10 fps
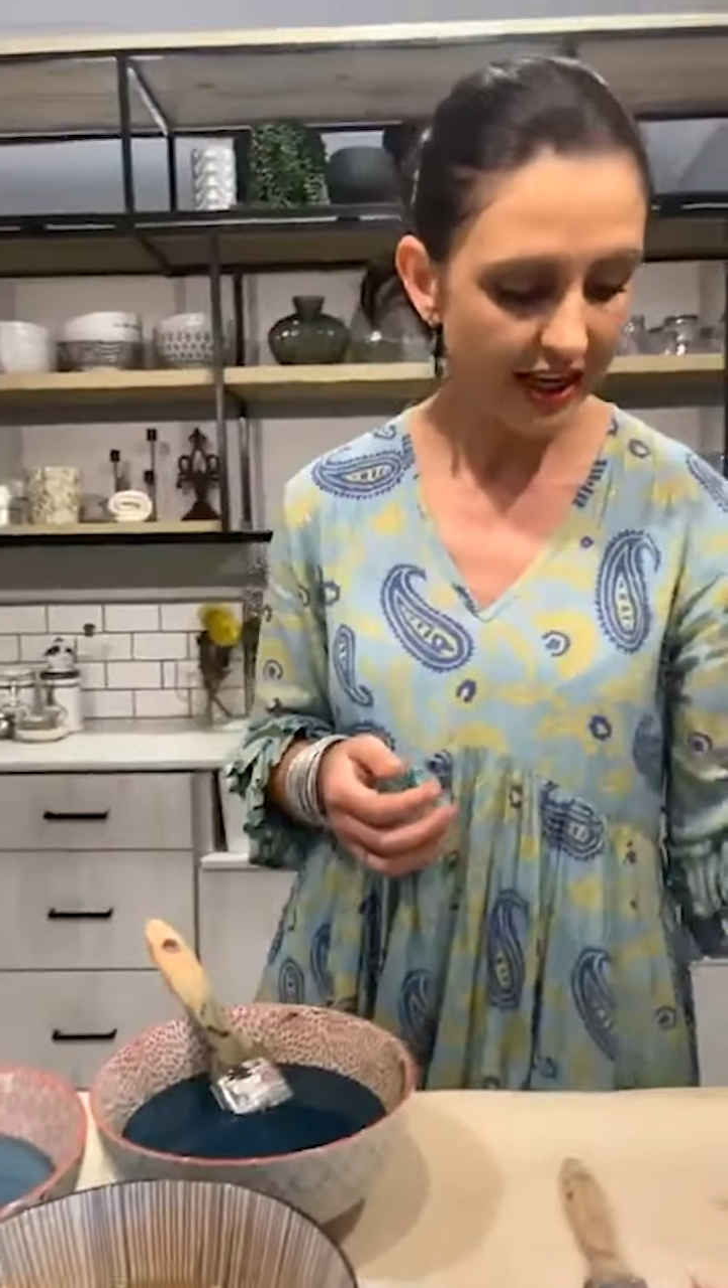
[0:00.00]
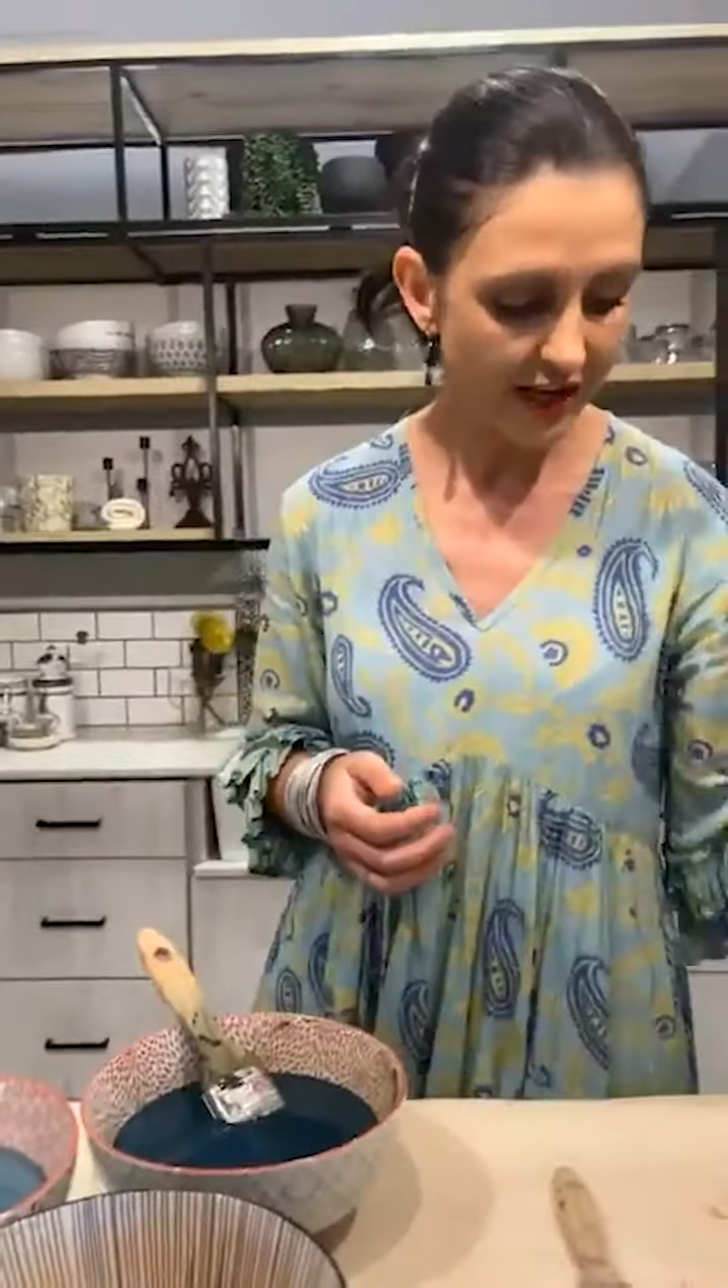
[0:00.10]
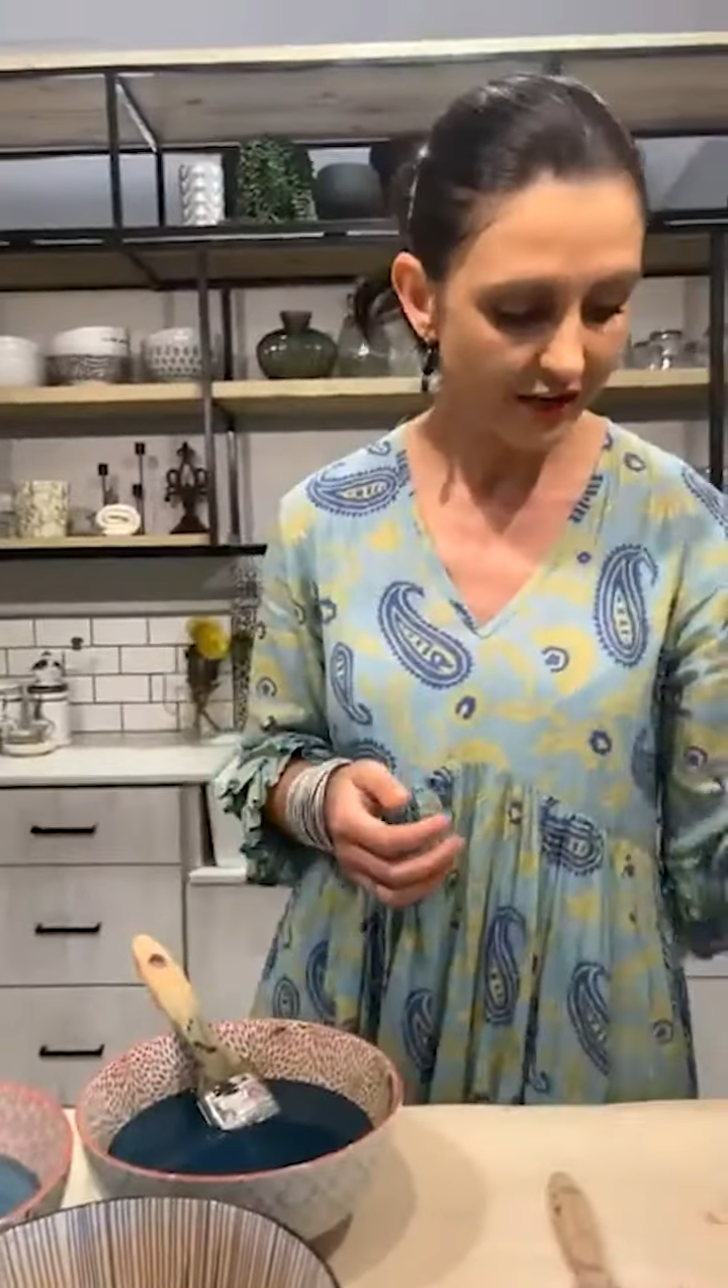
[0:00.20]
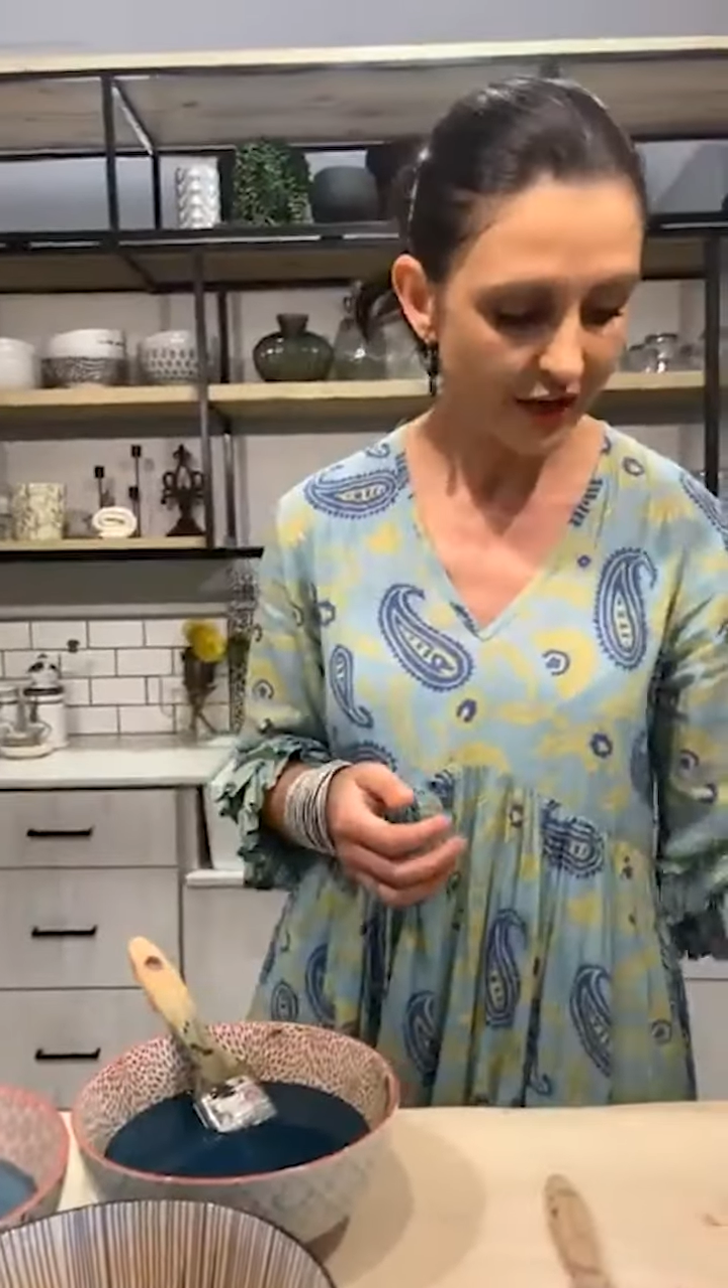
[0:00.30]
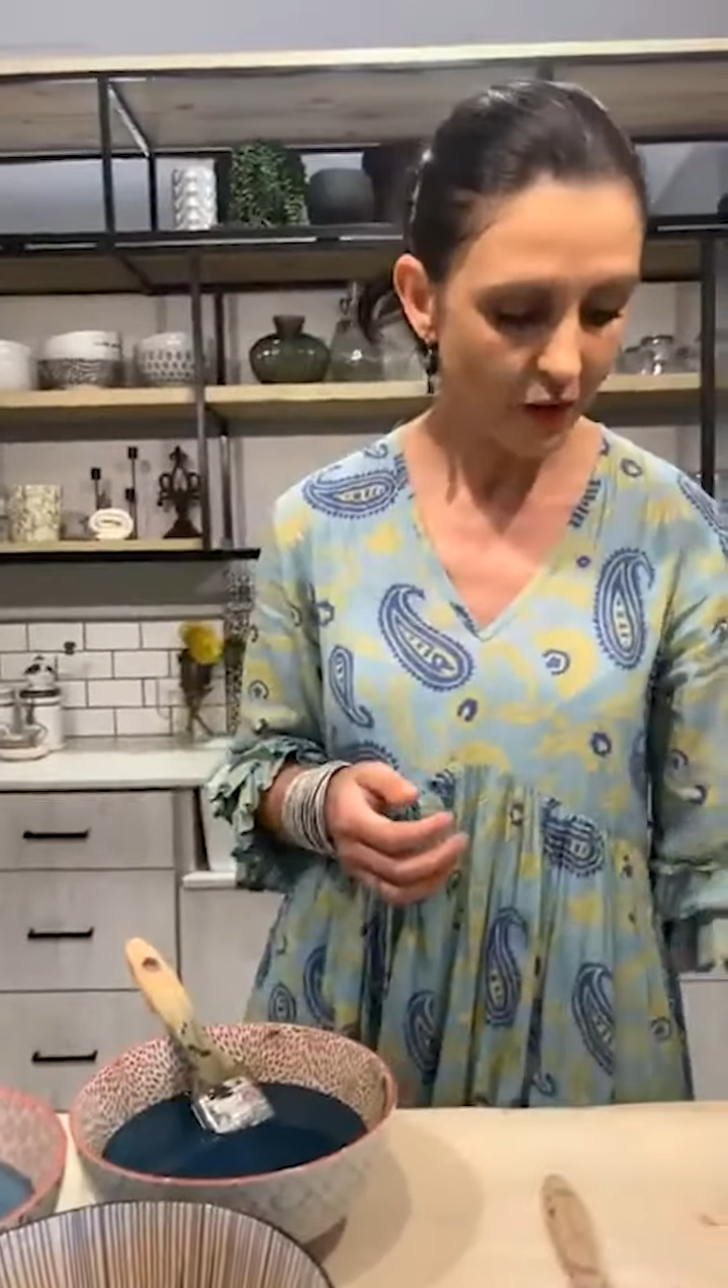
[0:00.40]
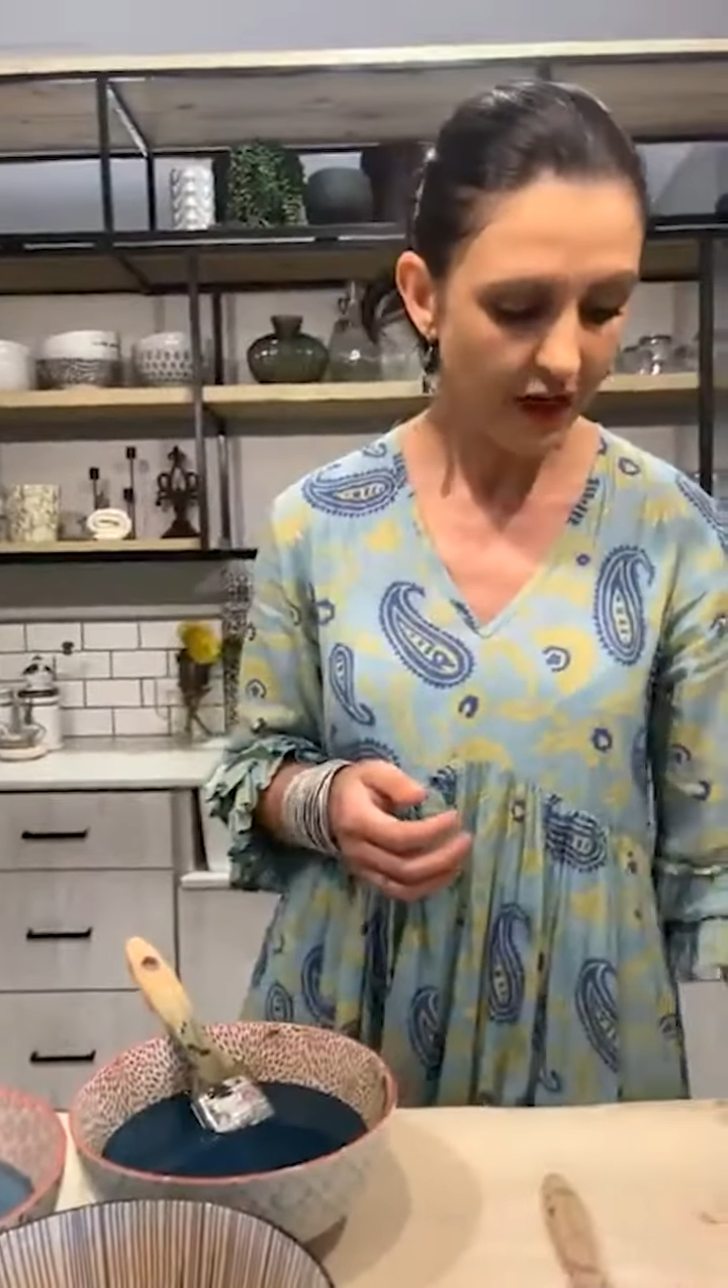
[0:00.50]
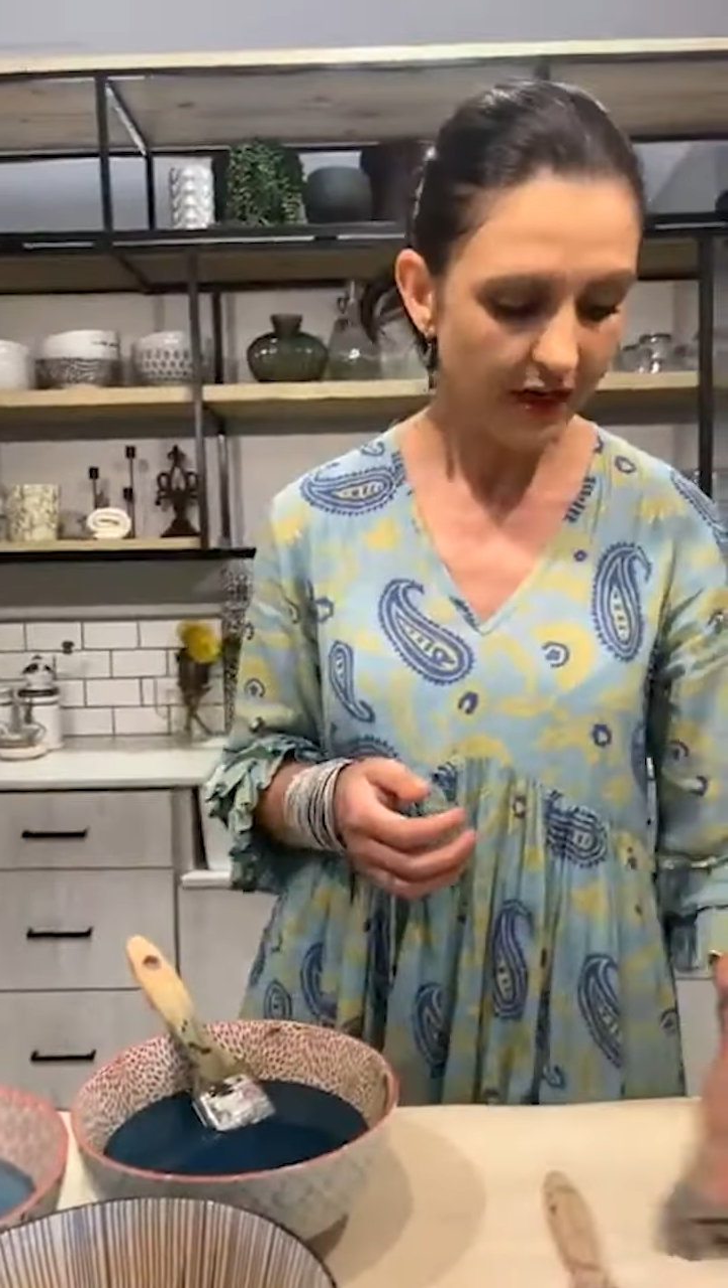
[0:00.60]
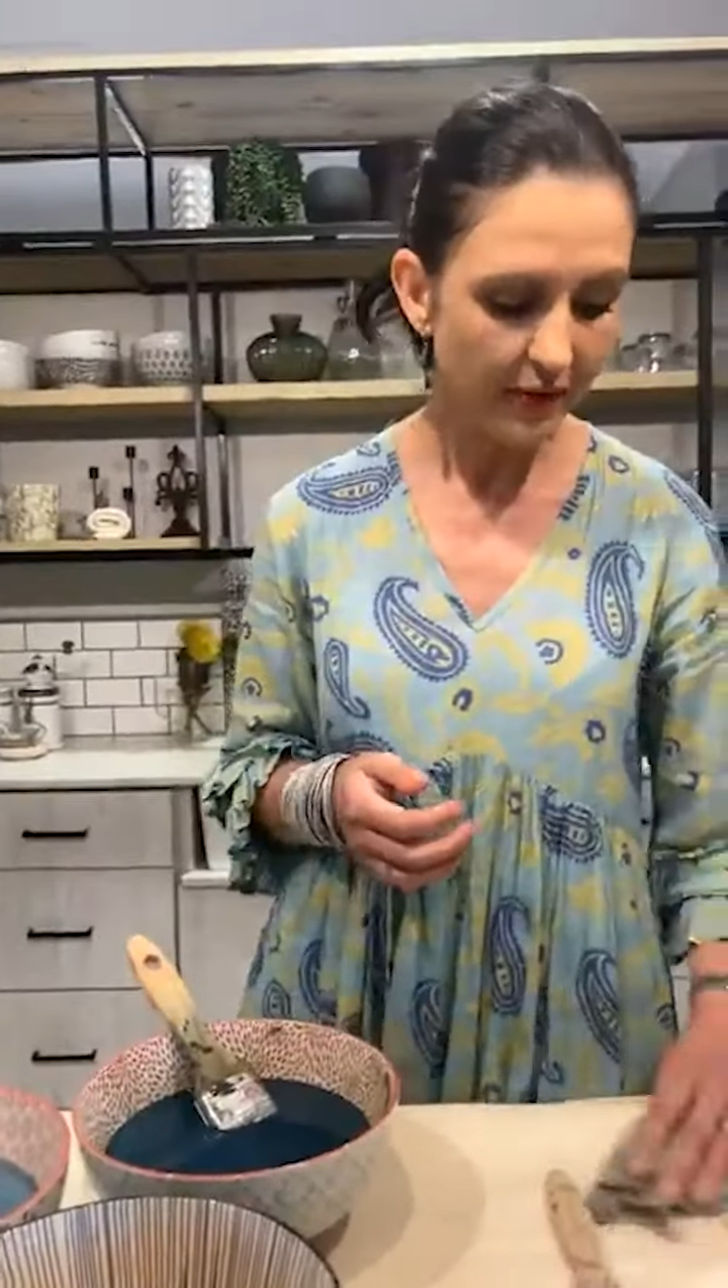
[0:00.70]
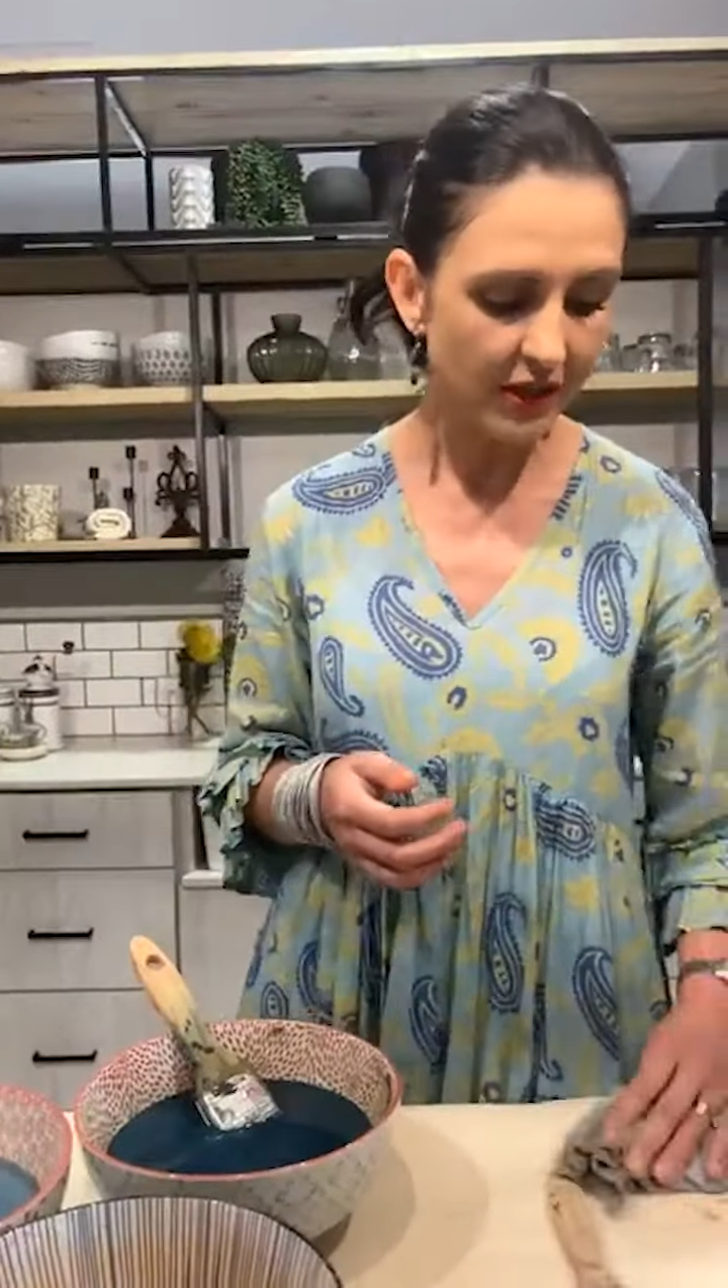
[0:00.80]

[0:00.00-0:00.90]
everywhere,